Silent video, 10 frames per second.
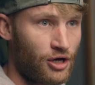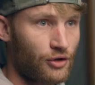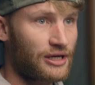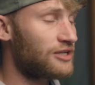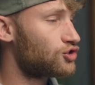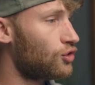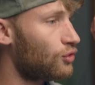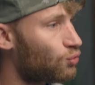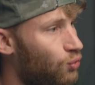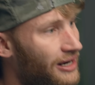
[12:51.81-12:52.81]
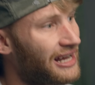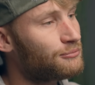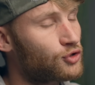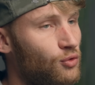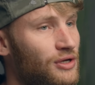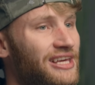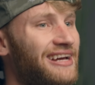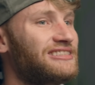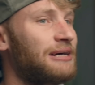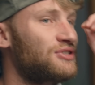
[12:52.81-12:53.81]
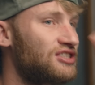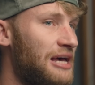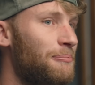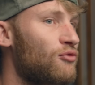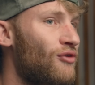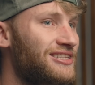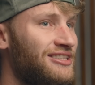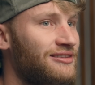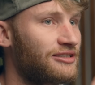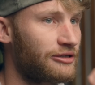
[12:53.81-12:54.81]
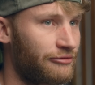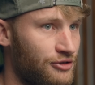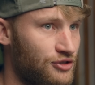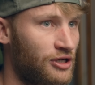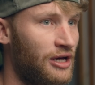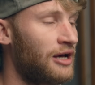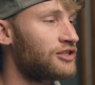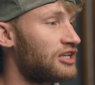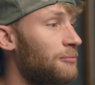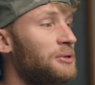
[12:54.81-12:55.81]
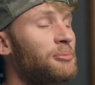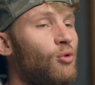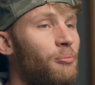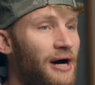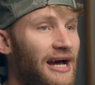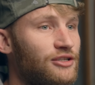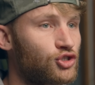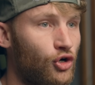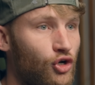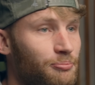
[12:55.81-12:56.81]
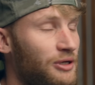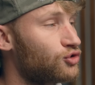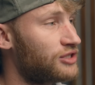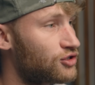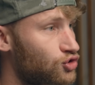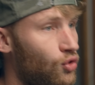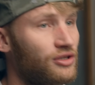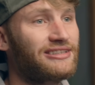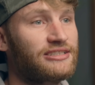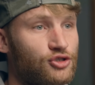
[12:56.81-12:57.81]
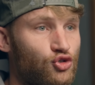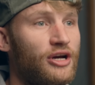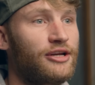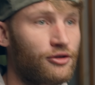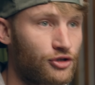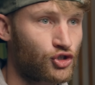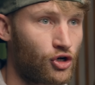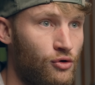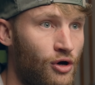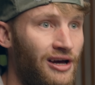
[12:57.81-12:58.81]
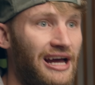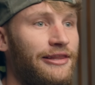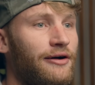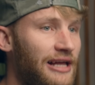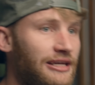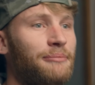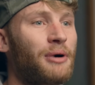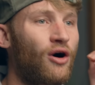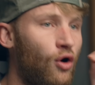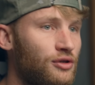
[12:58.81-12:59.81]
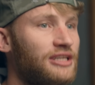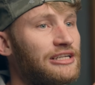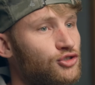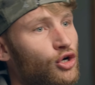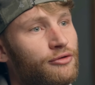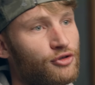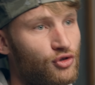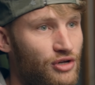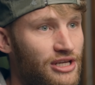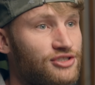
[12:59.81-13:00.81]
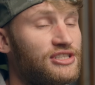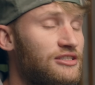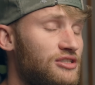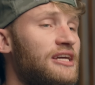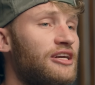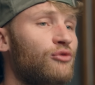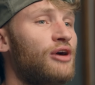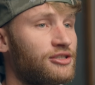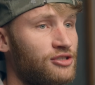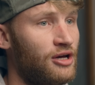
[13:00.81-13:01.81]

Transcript: Okay, so what I'm doing here is I'm separating the difference. Some people will buy a token because they saw that there's a trade on the show and they'll end up holding that token for three years. That's incorrect.